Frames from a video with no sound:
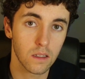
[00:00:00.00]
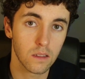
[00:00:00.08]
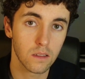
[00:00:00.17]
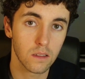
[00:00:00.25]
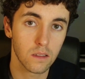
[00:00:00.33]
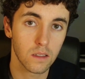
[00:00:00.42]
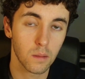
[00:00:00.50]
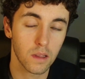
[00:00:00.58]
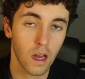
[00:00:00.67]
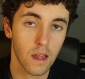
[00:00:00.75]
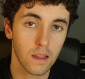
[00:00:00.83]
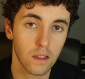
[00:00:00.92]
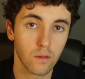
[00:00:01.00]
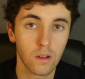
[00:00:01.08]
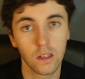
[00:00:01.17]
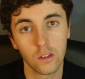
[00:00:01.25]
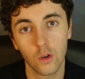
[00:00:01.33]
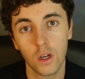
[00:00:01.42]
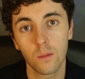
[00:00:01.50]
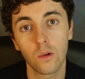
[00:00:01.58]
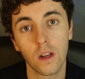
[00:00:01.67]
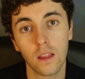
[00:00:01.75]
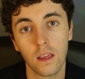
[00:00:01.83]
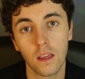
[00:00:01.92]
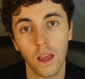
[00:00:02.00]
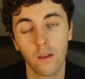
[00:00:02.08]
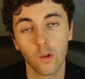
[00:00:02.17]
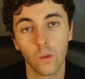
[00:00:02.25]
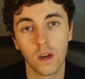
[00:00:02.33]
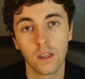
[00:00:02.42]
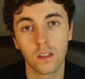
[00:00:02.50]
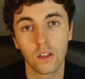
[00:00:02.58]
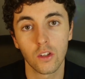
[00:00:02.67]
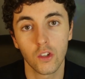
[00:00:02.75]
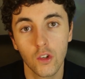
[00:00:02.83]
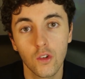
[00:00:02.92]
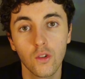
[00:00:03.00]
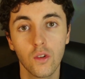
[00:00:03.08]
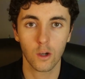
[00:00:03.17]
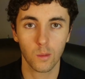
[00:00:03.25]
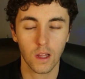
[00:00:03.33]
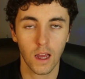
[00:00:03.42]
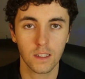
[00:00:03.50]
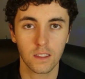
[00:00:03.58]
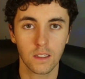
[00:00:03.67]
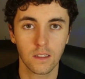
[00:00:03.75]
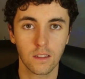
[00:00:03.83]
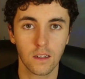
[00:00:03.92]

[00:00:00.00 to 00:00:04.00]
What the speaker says: and something that I think is really enjoyable and I think everyone can do. Hope you liked it.